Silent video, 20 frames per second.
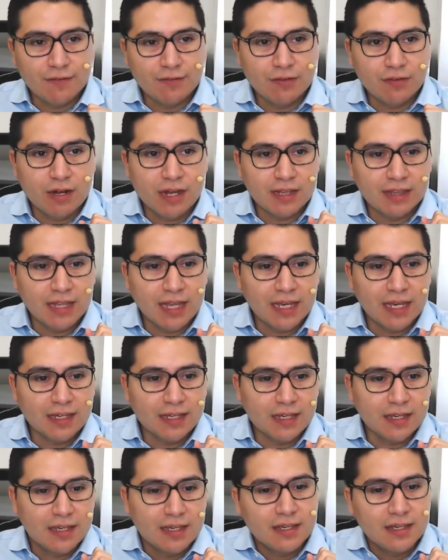They're not like
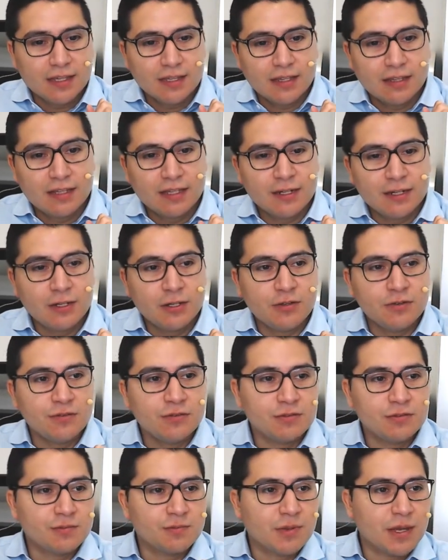the
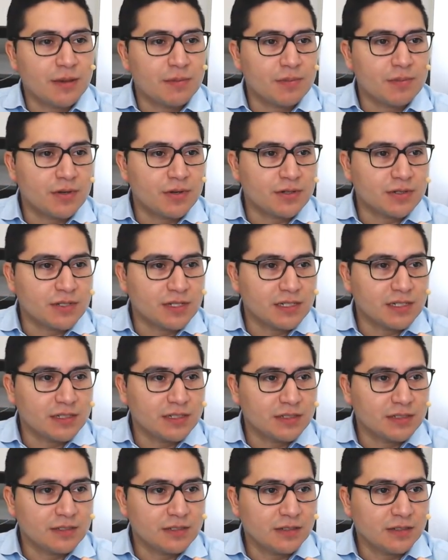newspapers
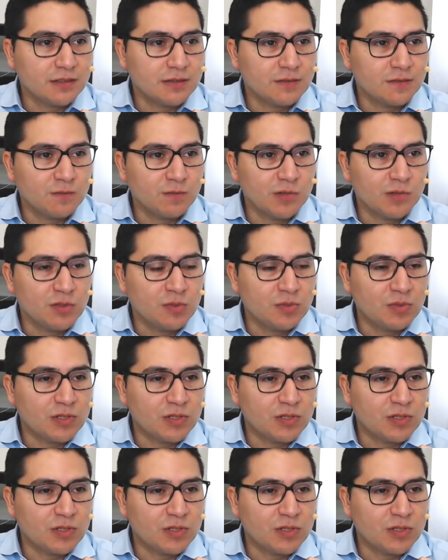and Bloomberg and